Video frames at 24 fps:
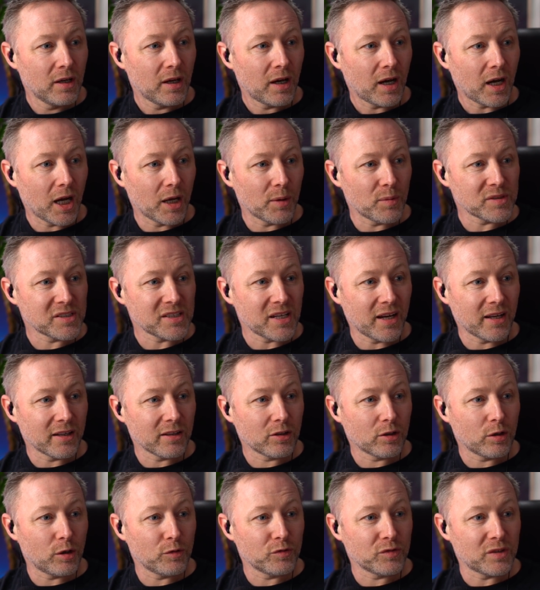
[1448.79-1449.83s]
I was
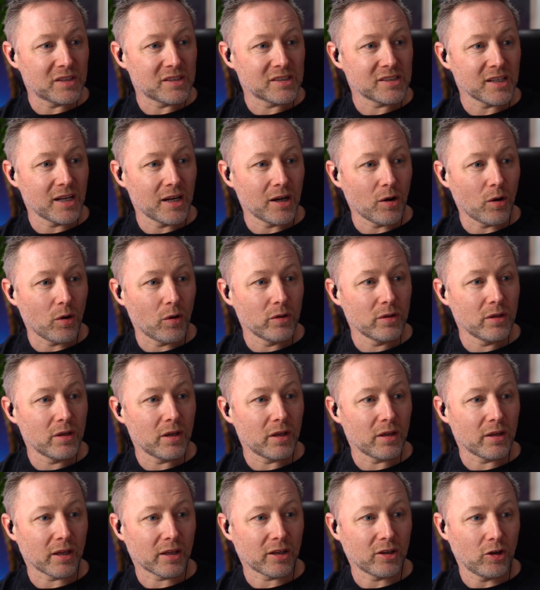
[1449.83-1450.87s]
handcuffed and sat on
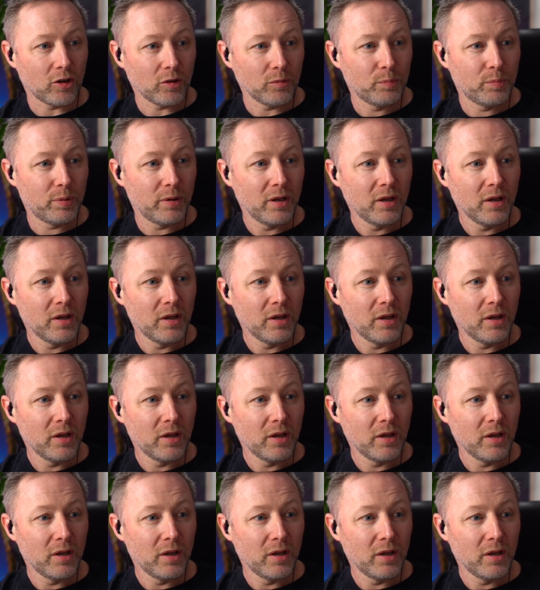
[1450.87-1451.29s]
the curb